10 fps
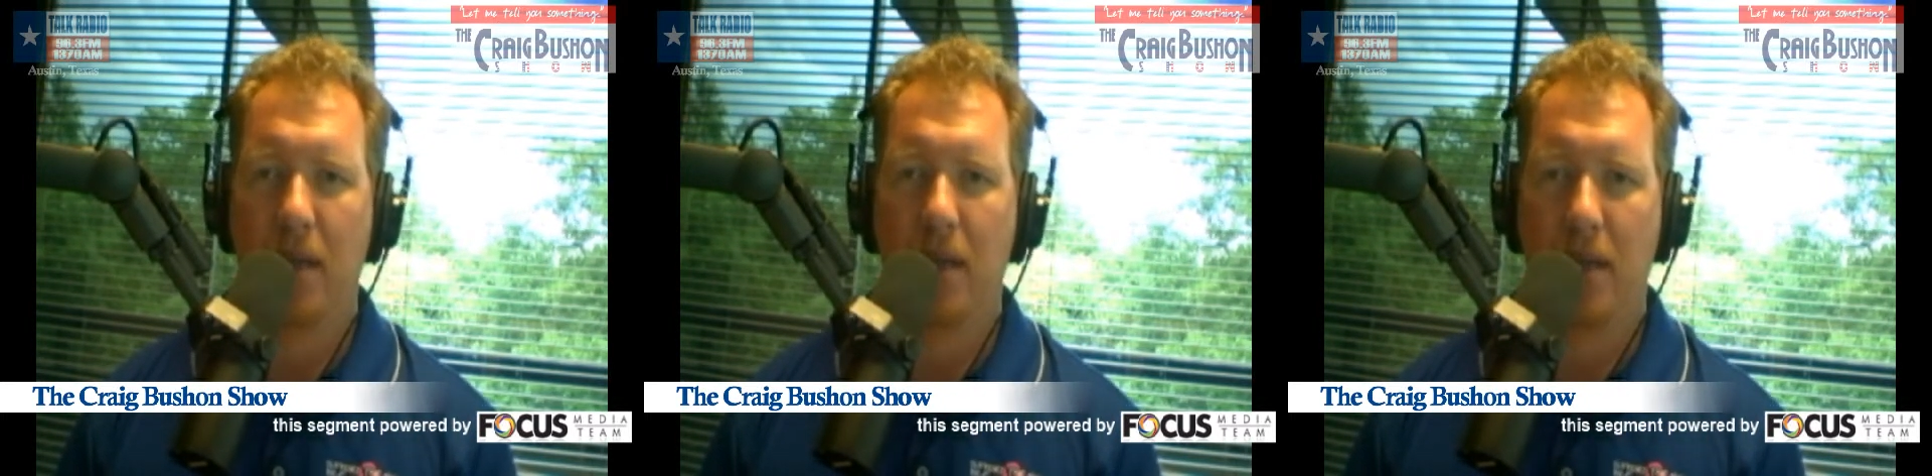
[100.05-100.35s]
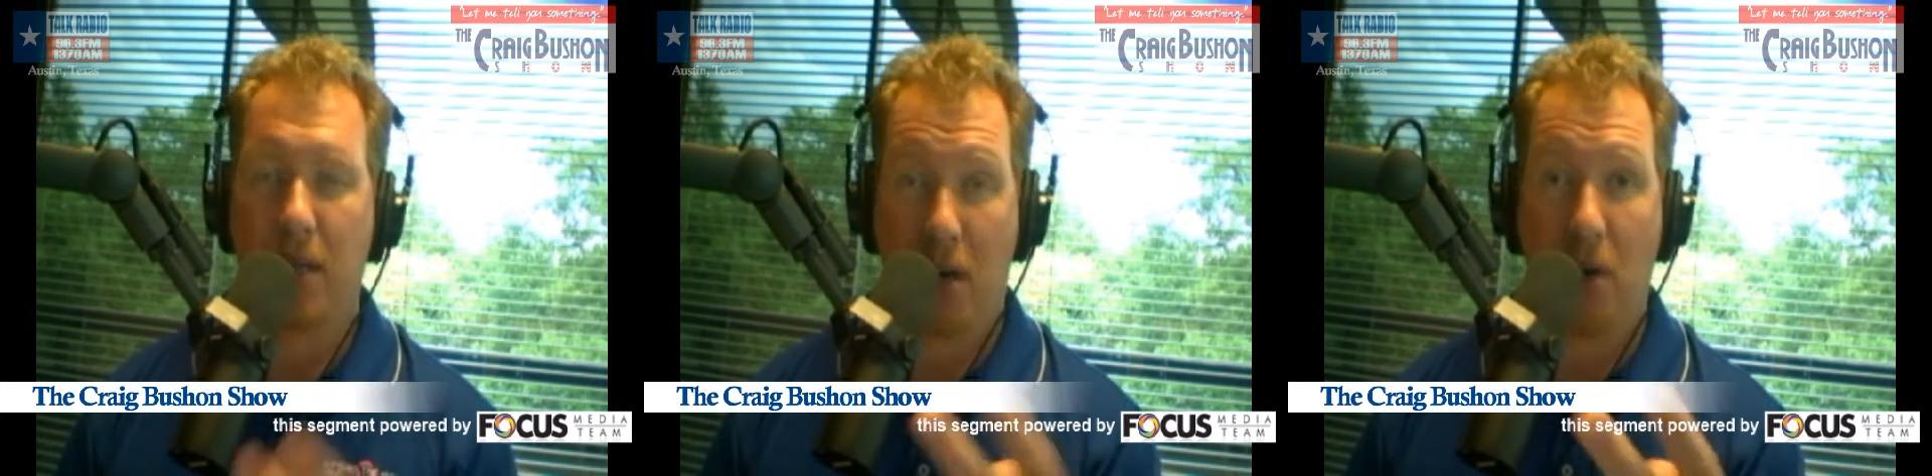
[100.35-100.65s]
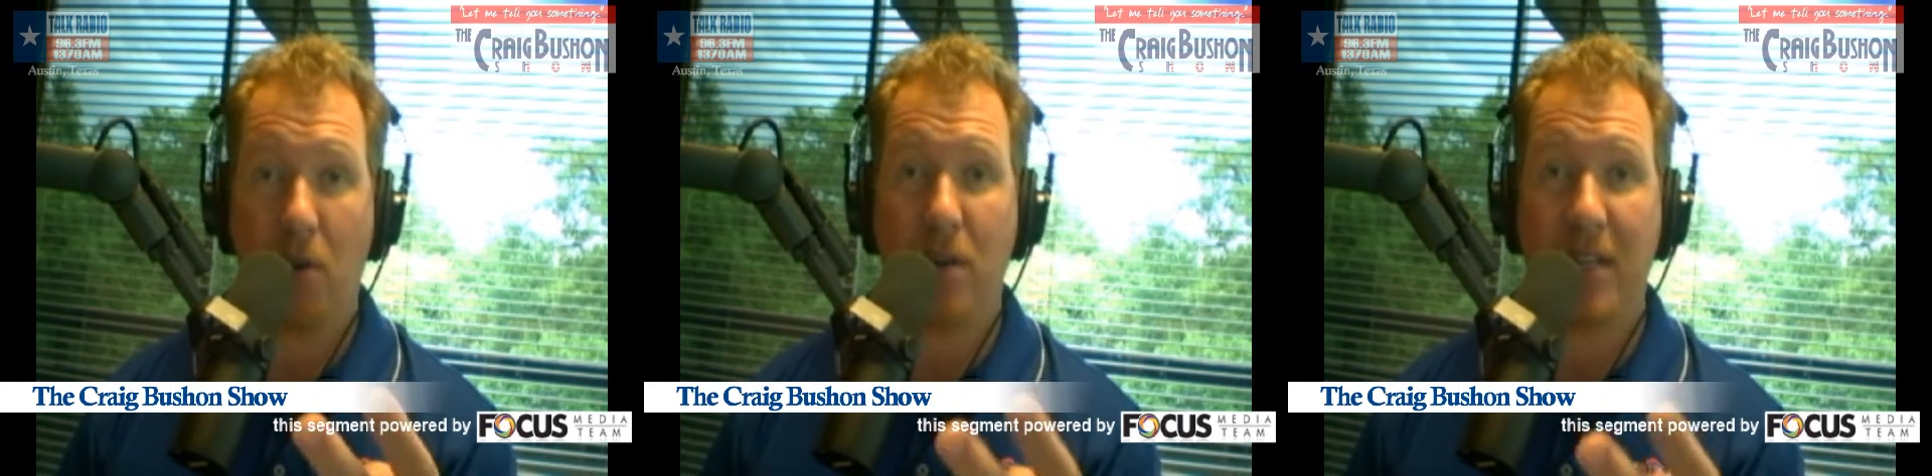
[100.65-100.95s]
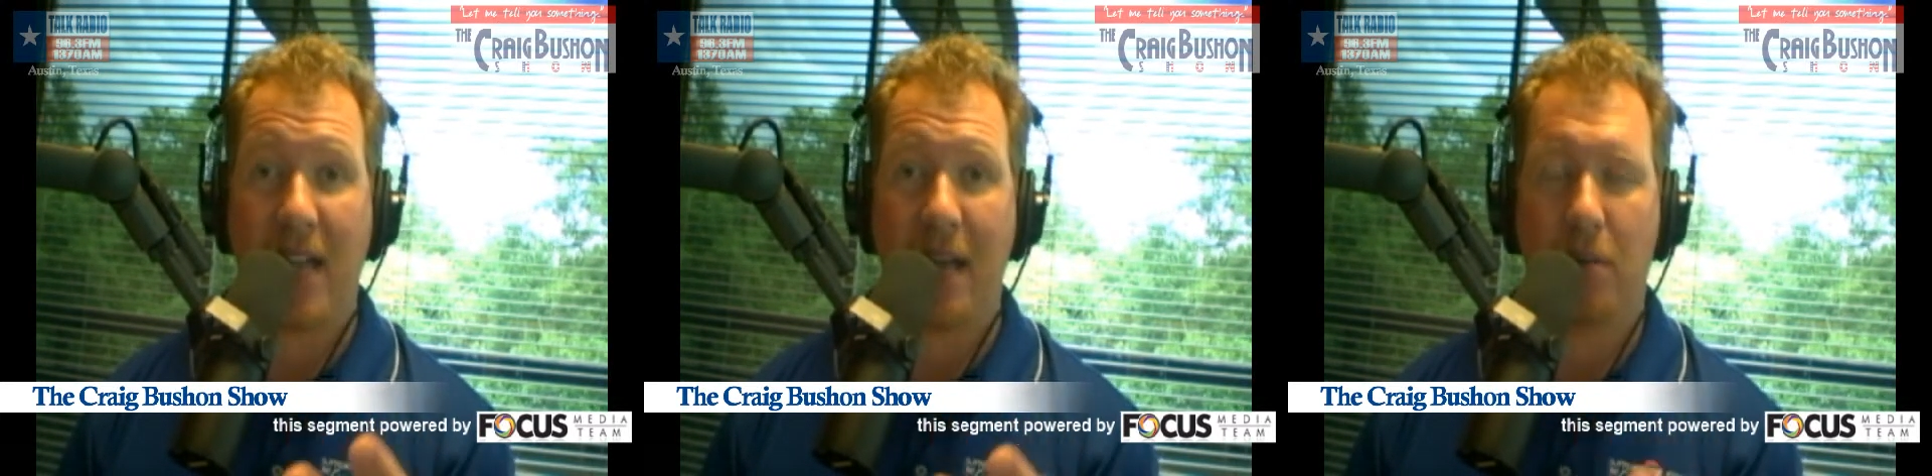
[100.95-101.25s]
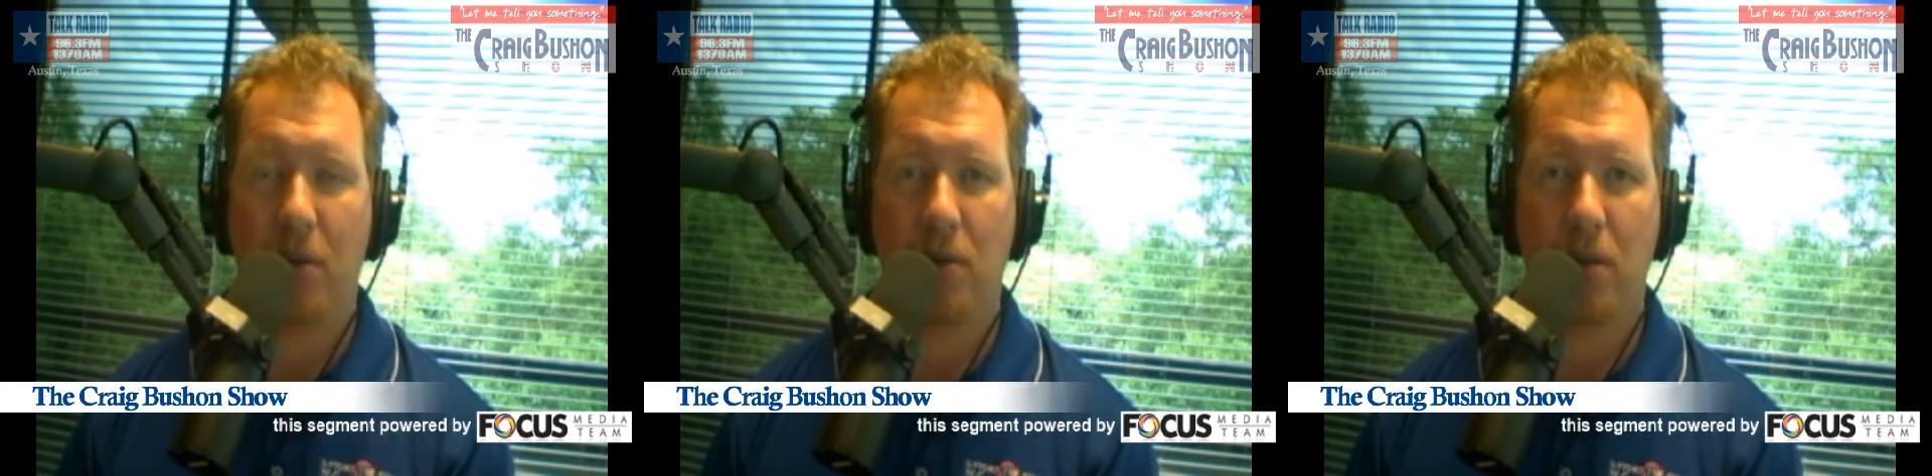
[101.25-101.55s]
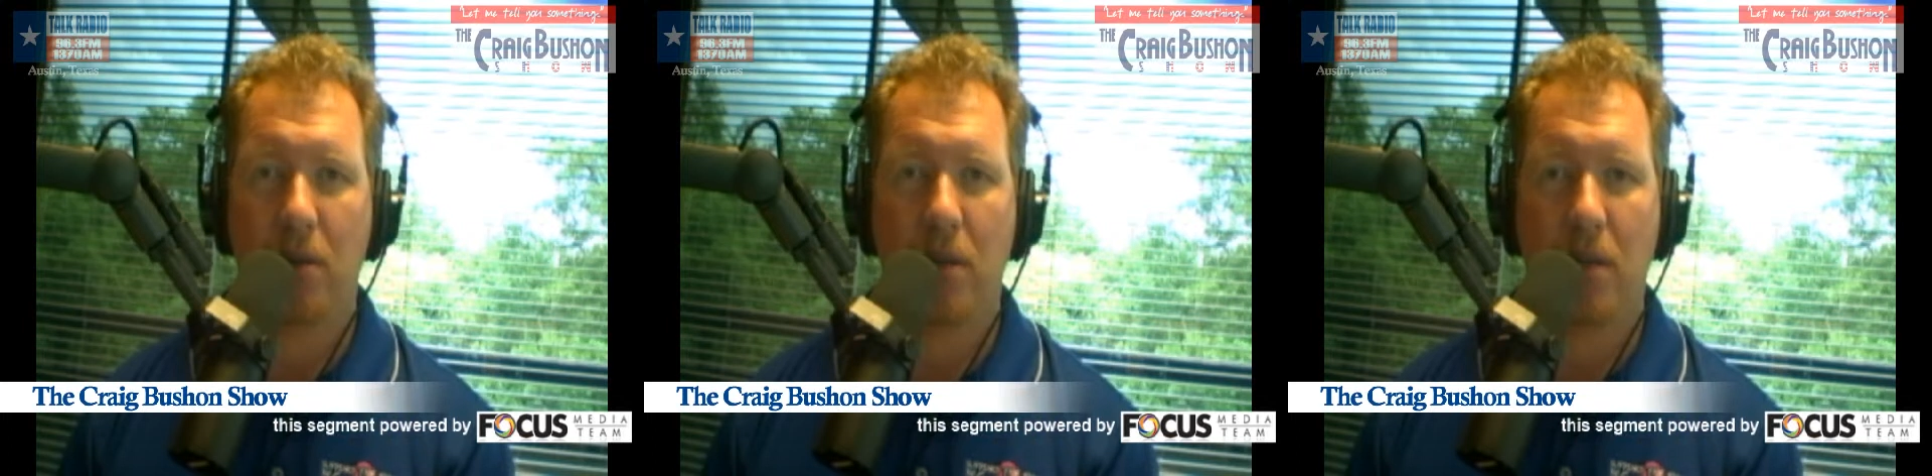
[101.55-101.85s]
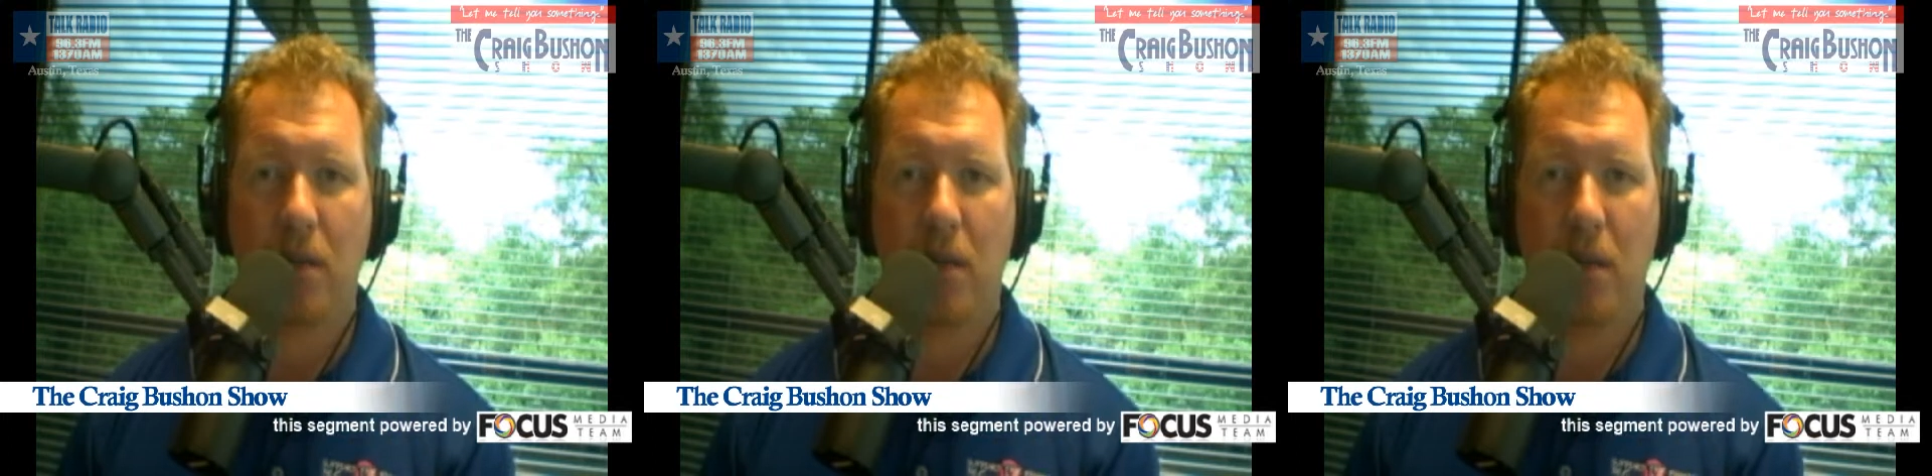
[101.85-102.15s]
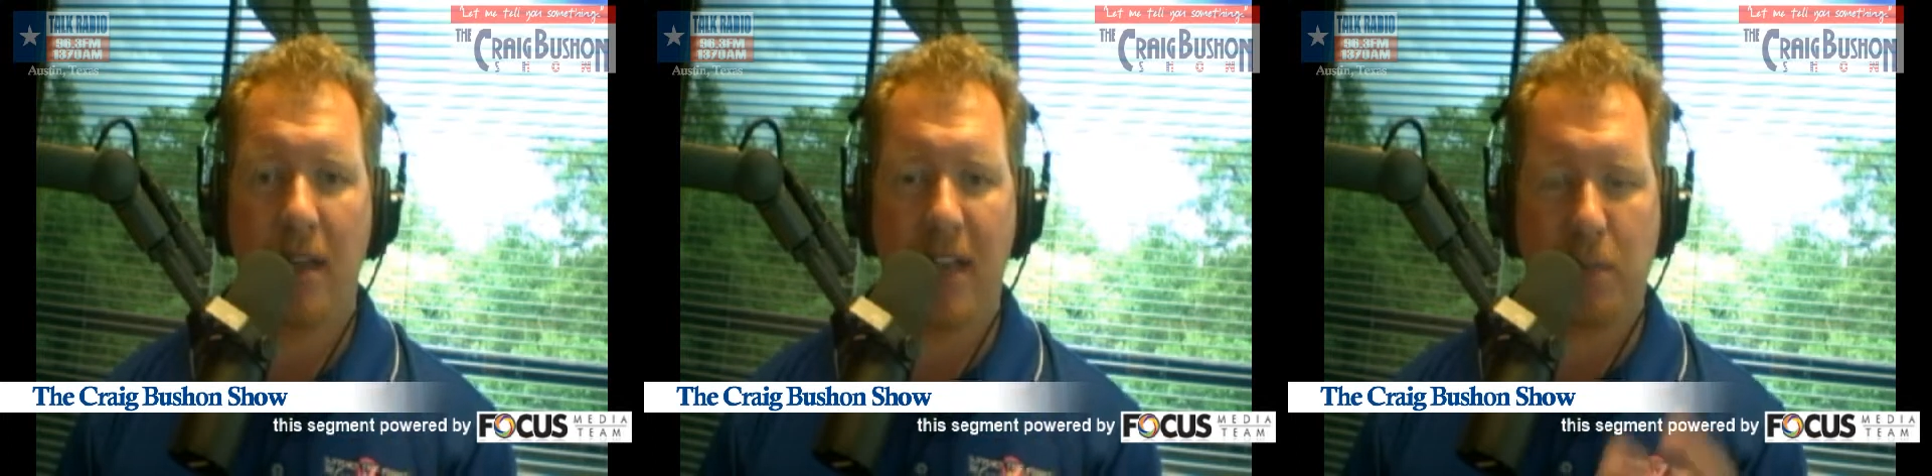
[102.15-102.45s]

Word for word: Current example is